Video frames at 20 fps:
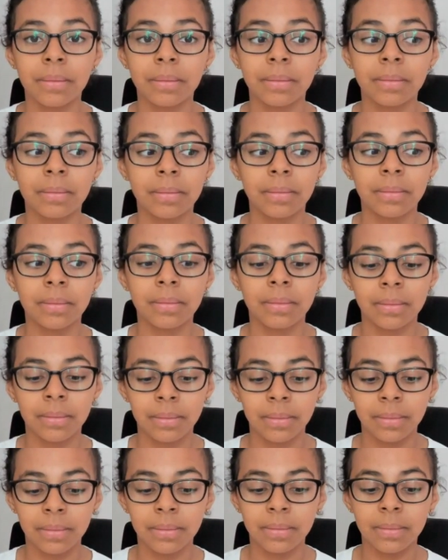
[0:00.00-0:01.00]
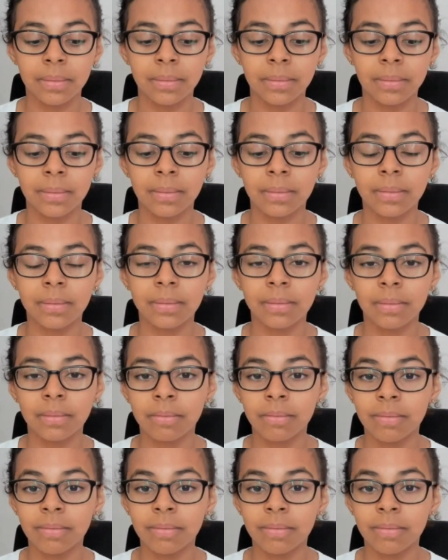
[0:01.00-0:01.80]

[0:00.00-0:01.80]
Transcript: Nothing is said.